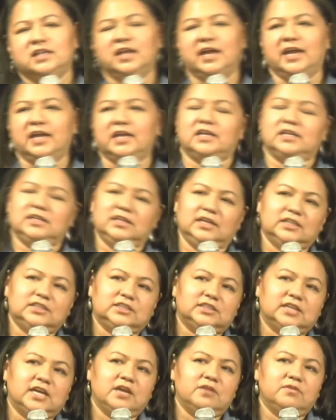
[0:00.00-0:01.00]
Like,
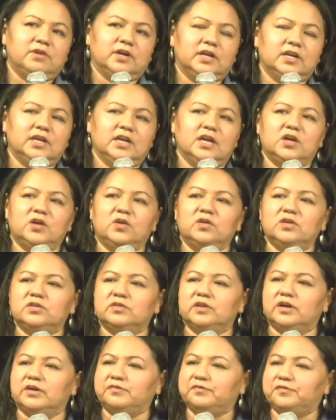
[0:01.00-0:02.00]
let's say we're going to go
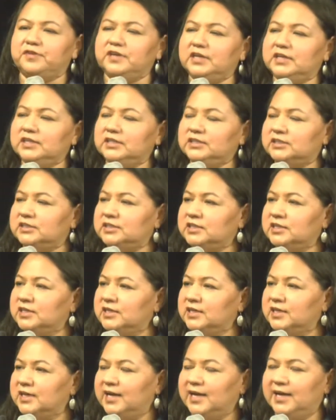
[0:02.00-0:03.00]
to a feast
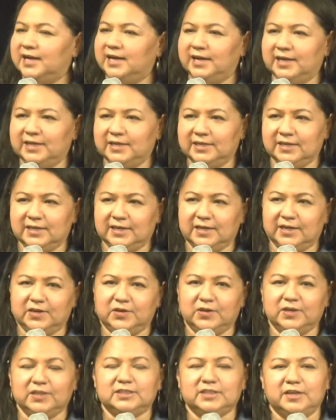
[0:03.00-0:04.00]
and
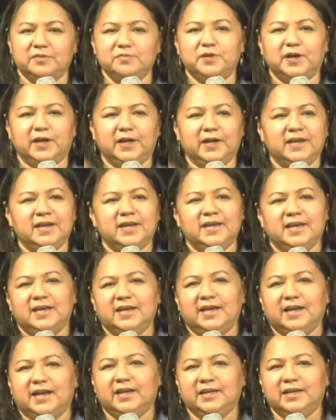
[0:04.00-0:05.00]
uh, or somewhere.
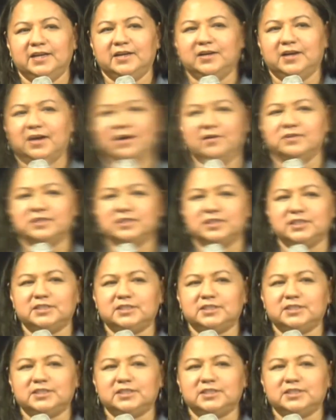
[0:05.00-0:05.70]
And I, I was